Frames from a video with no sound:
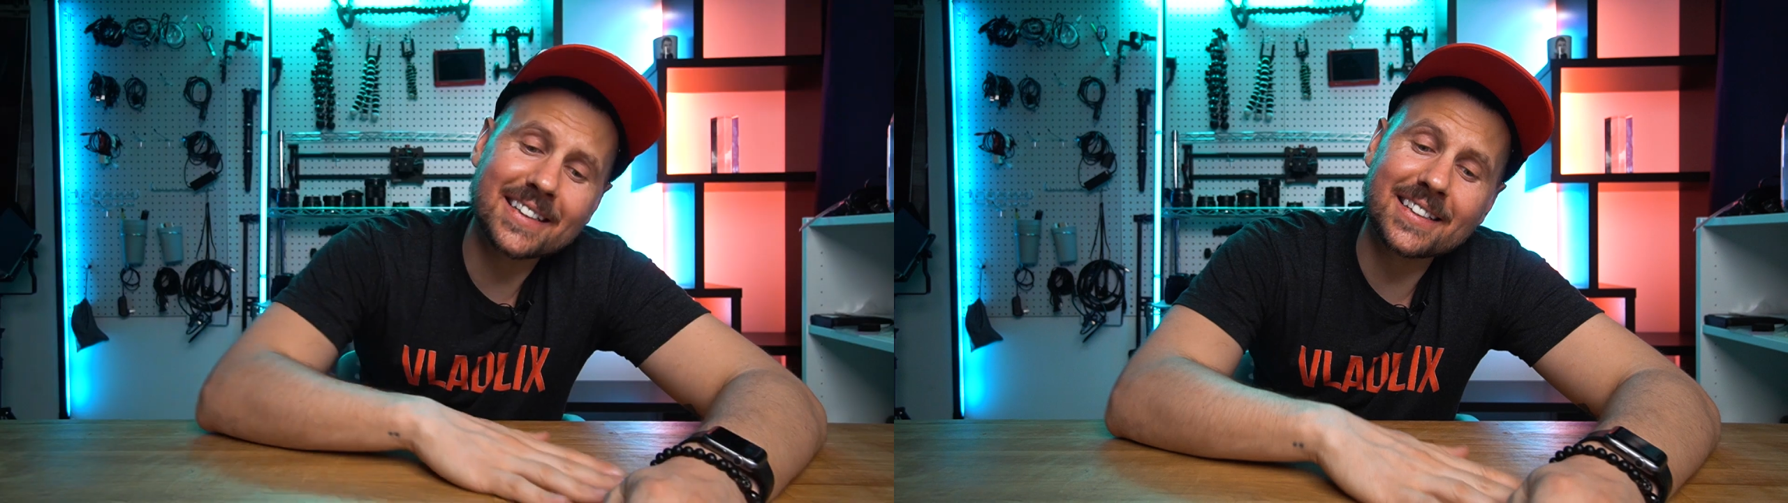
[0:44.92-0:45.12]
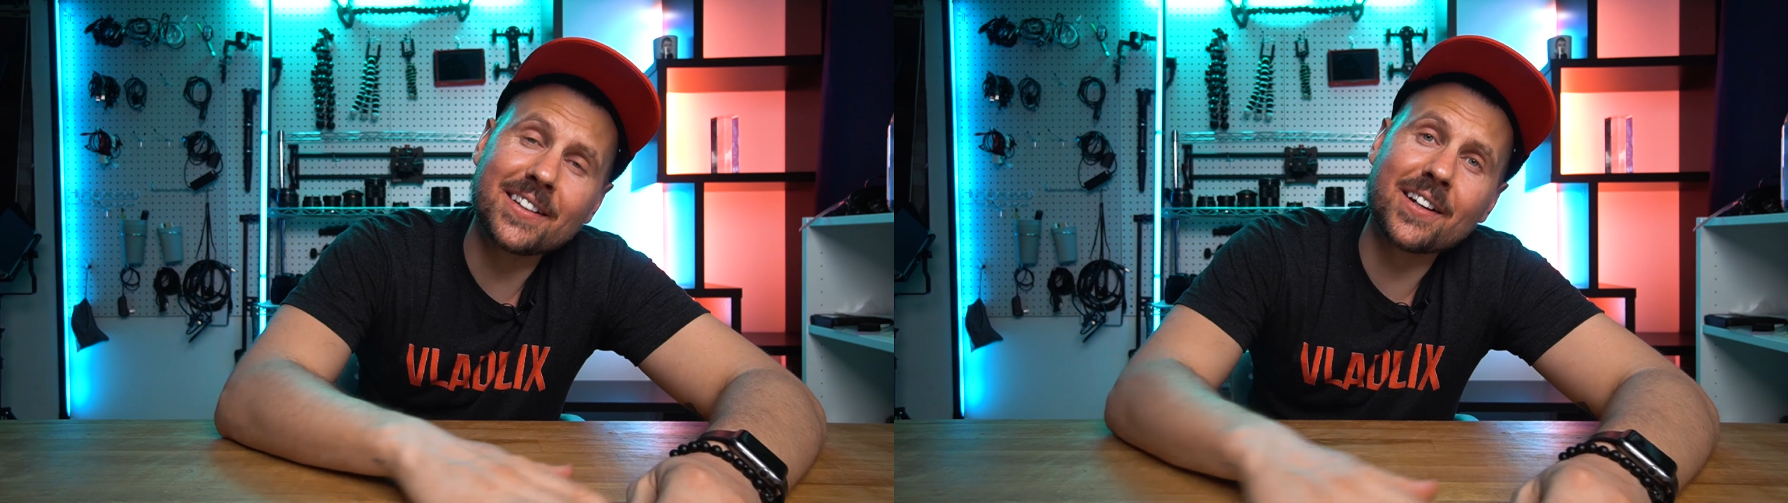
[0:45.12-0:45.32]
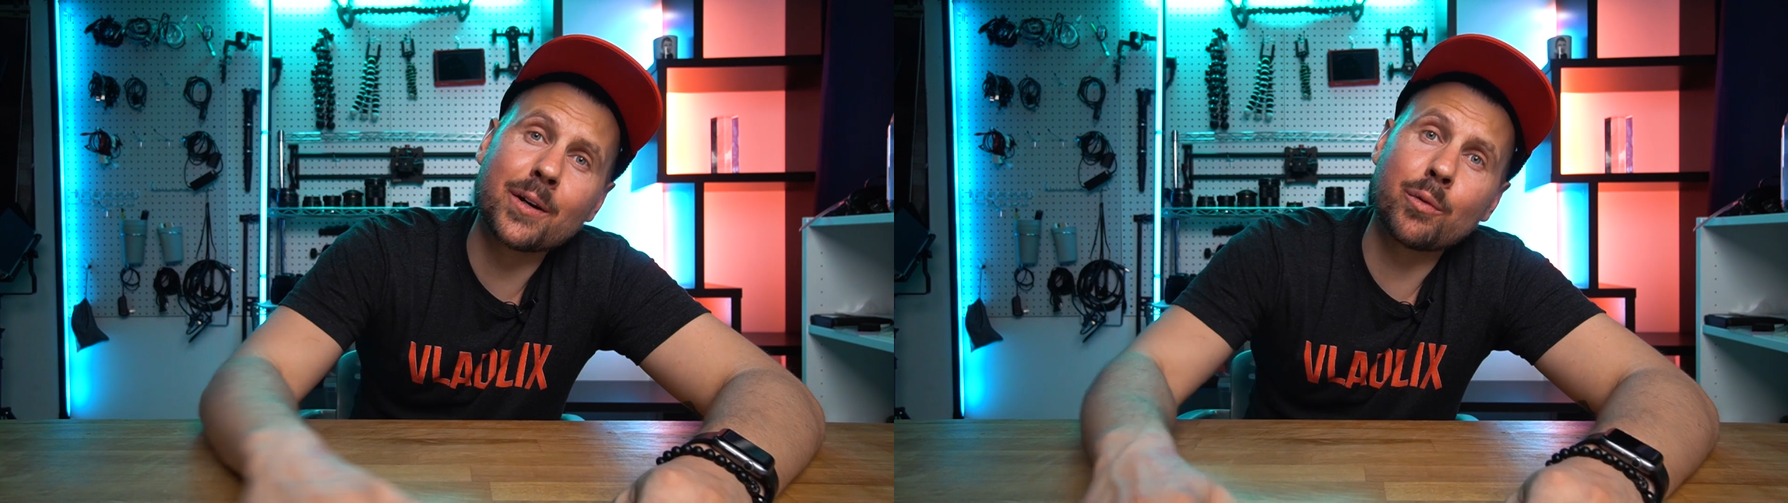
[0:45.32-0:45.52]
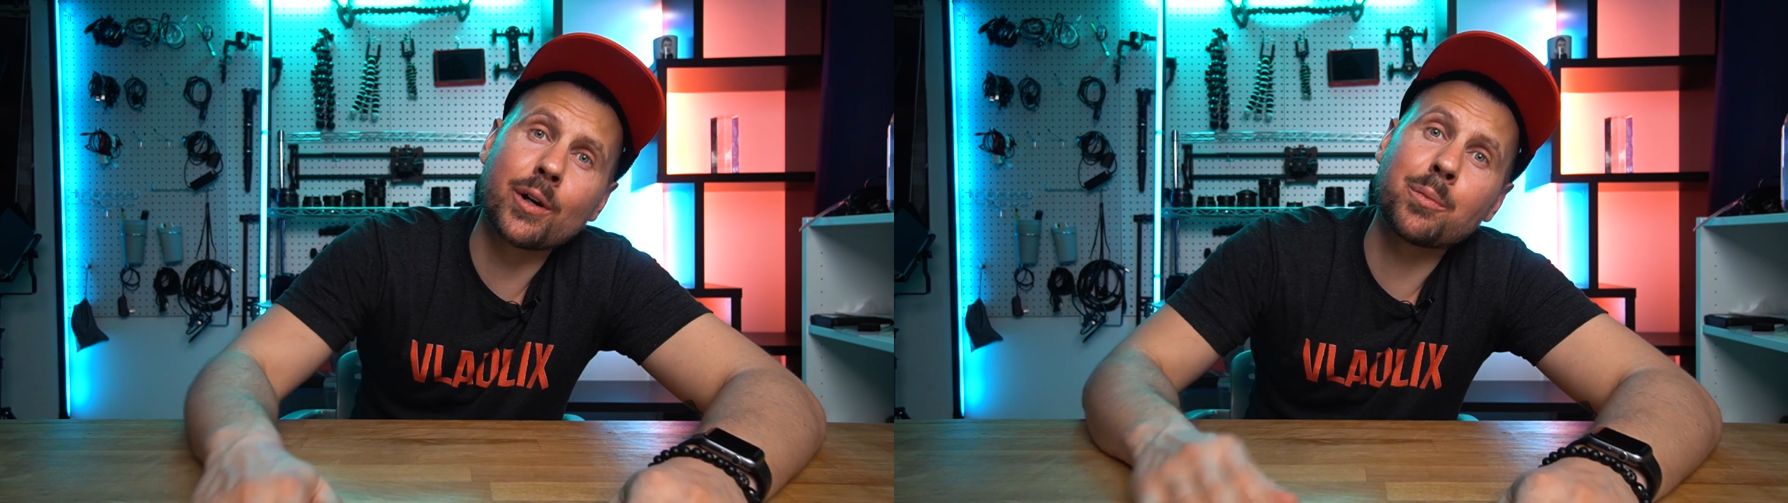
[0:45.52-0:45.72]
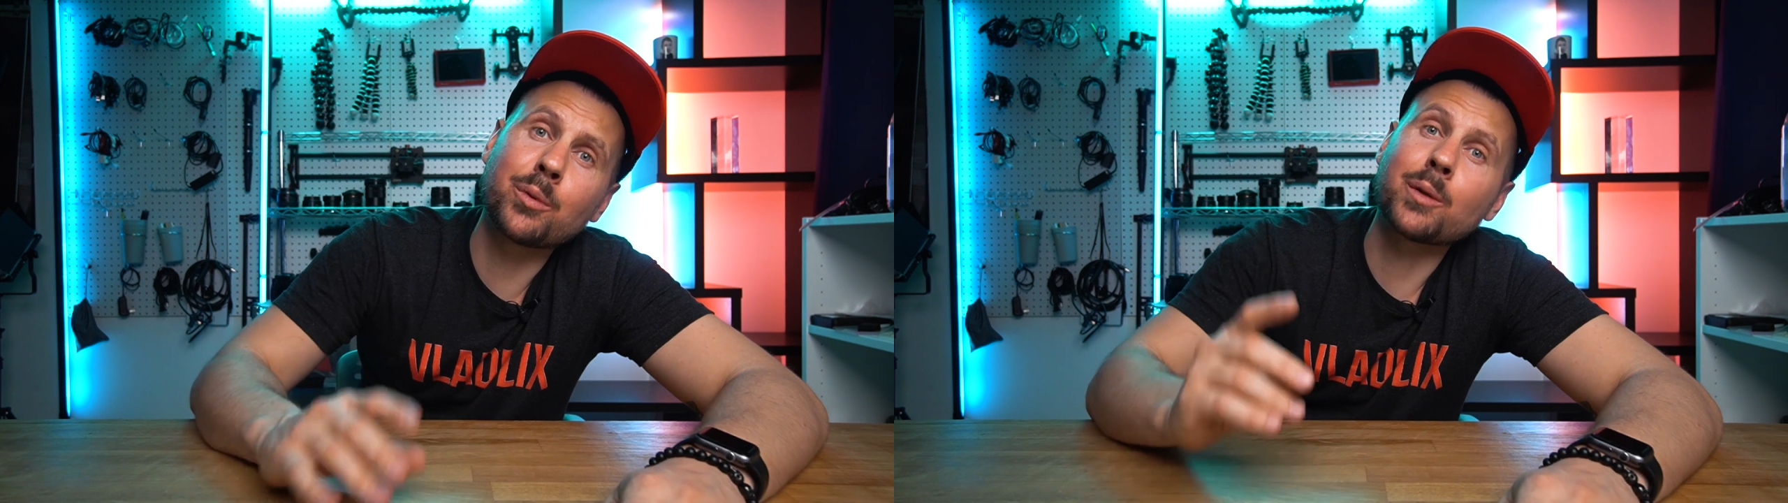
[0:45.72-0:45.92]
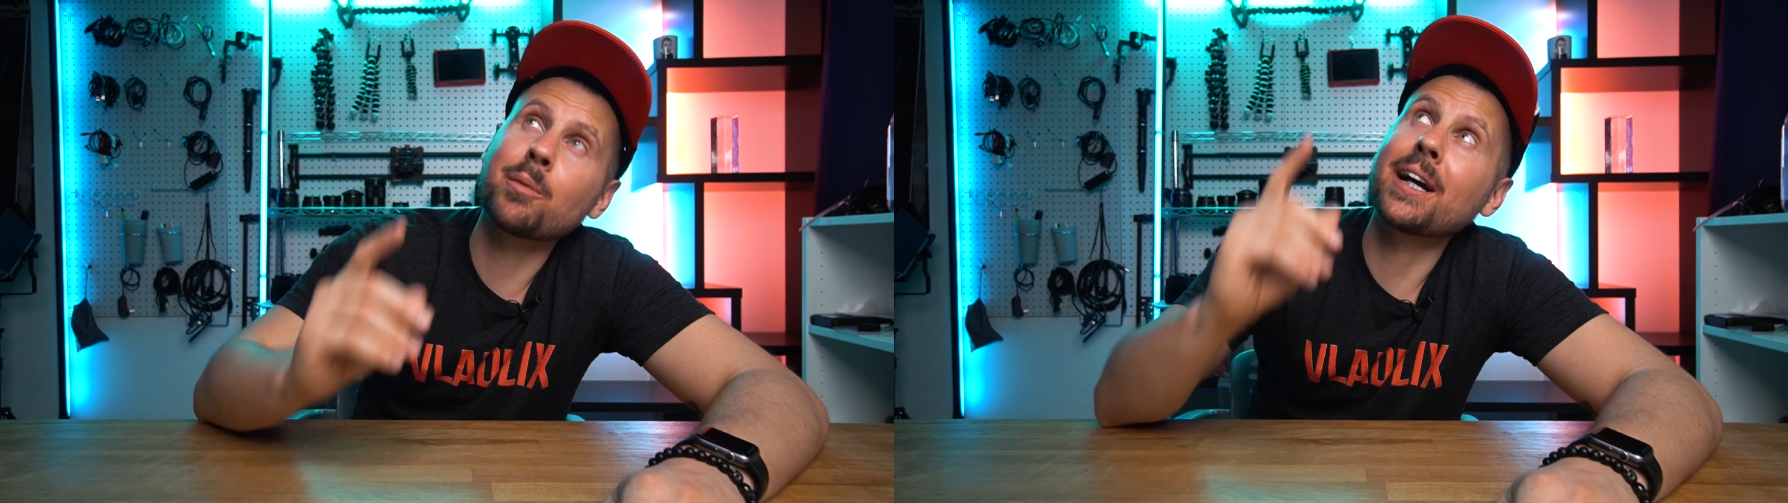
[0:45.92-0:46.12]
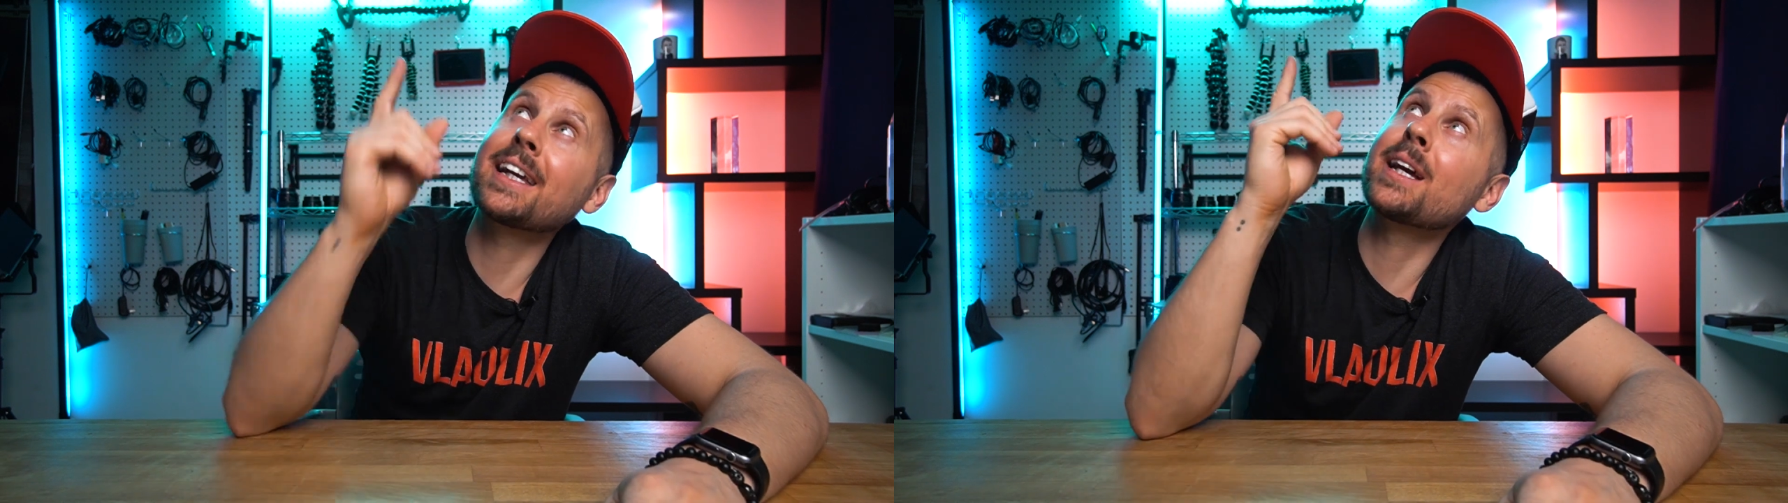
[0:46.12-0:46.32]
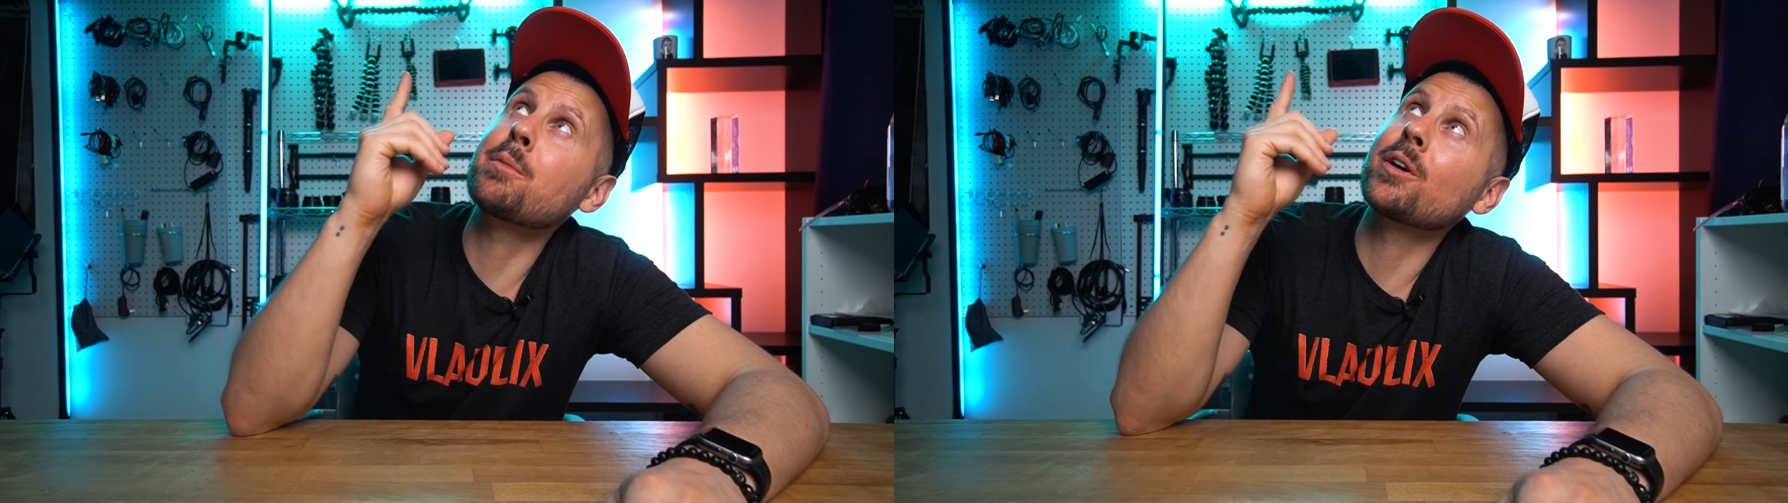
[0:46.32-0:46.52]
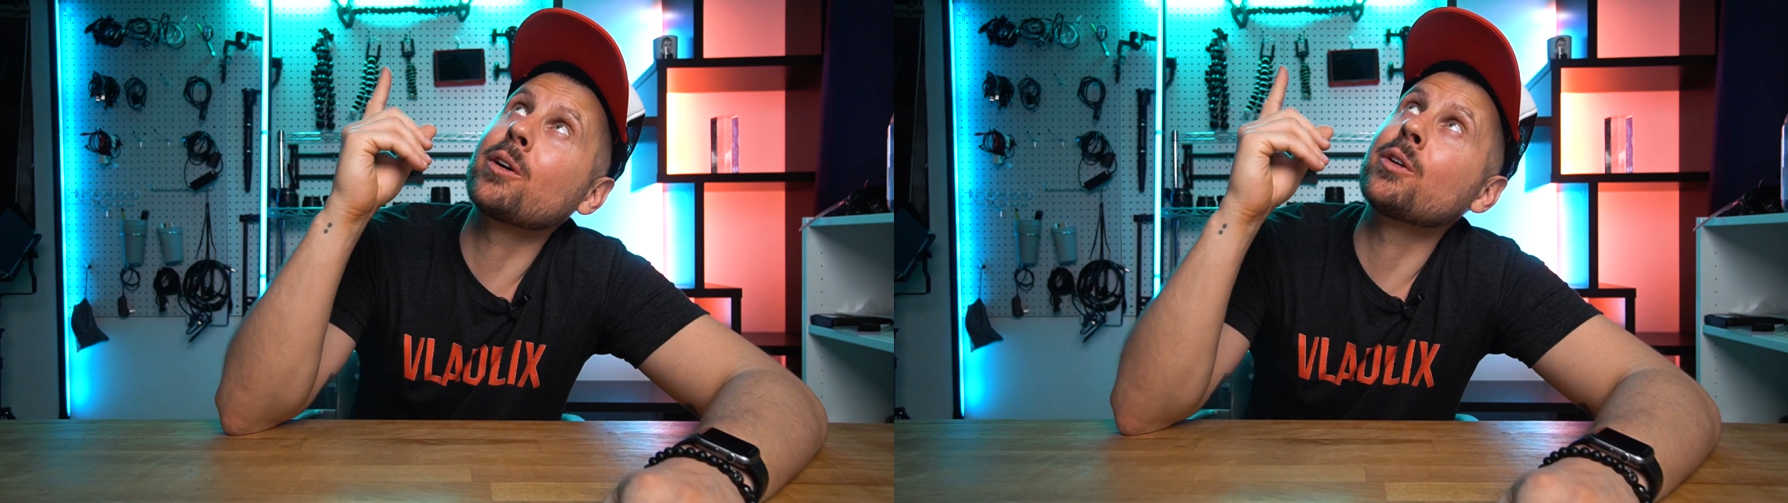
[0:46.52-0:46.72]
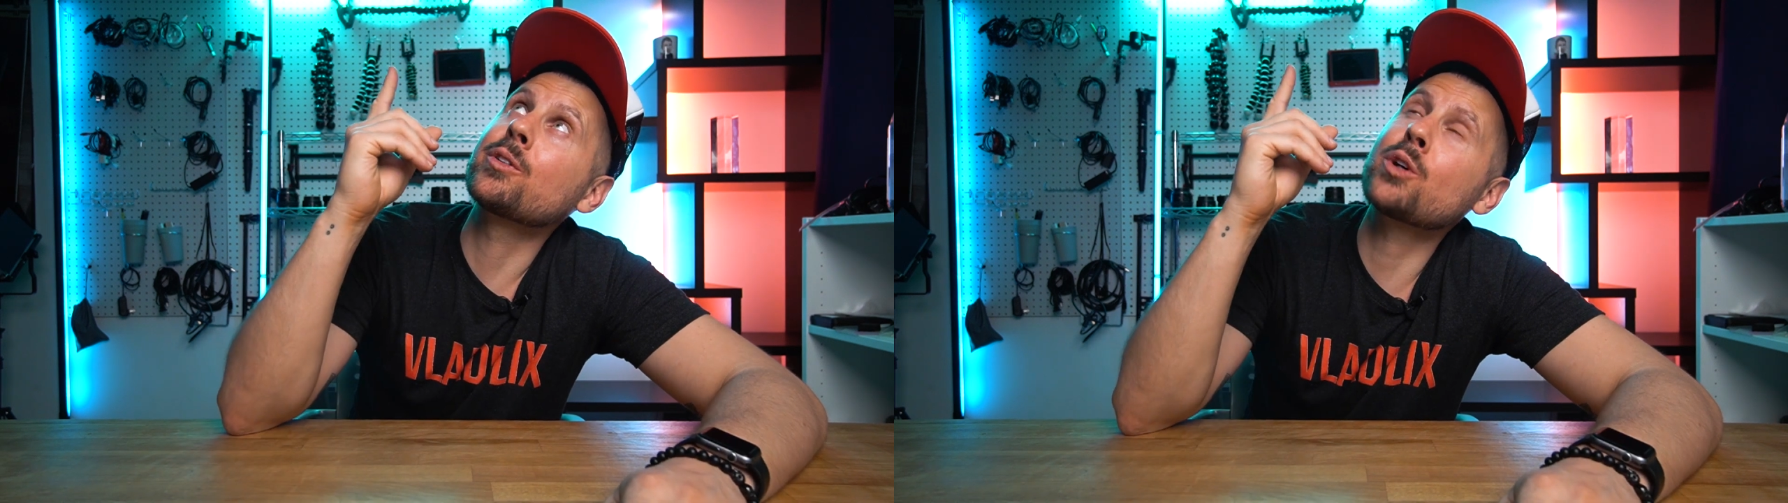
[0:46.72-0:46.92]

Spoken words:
is an area where I put my camera on